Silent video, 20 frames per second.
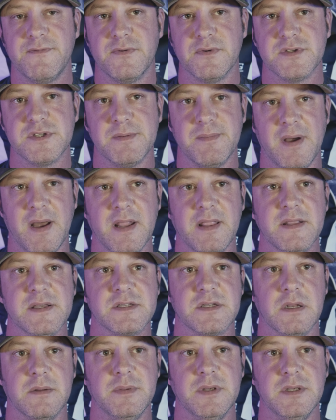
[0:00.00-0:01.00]
For somebody
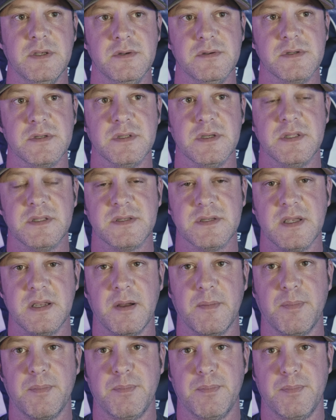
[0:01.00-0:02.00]
that's going to be using this in
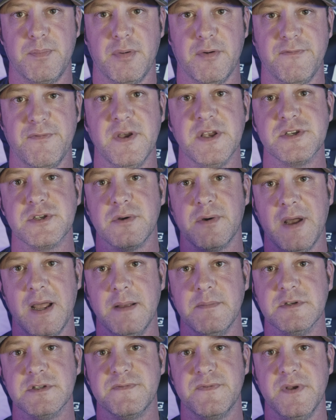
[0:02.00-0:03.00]
a professional
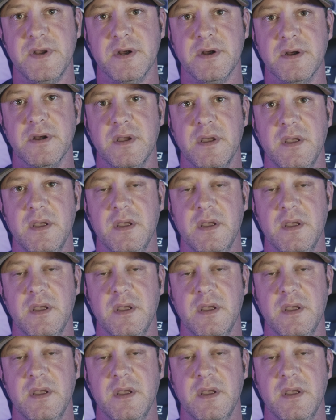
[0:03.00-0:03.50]
atmosphere,